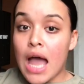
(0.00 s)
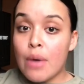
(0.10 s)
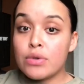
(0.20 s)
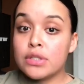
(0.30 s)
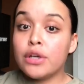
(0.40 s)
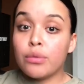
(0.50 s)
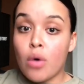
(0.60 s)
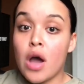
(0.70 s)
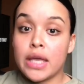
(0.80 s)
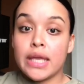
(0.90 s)
I was literally
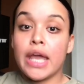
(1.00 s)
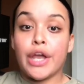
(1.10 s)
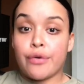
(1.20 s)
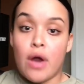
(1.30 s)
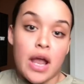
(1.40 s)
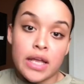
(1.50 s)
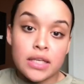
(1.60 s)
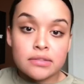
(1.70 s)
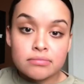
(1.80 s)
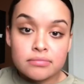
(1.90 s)
walking and
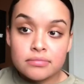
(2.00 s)
crying.